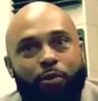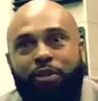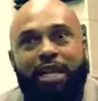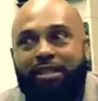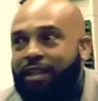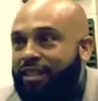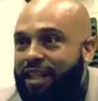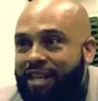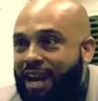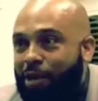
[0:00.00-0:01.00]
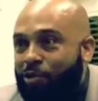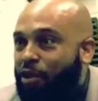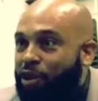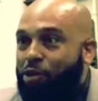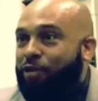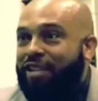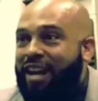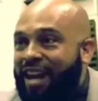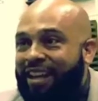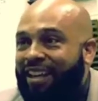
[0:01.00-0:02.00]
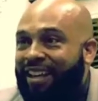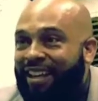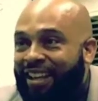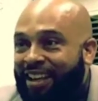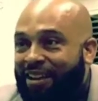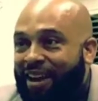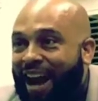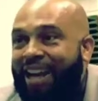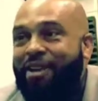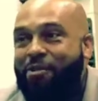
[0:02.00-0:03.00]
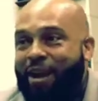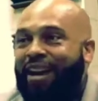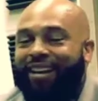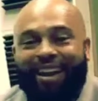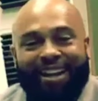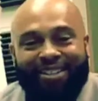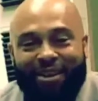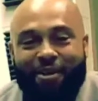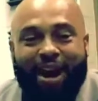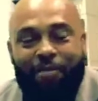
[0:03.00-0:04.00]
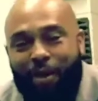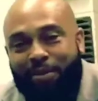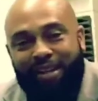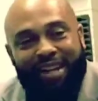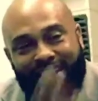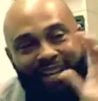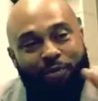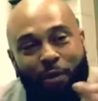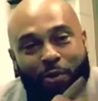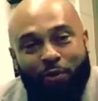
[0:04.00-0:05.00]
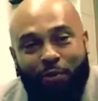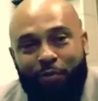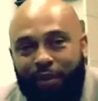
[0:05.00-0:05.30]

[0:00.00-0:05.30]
was there 16 hours, so I knew his line. I know, right? And so I'm up there like, that's Will Smith,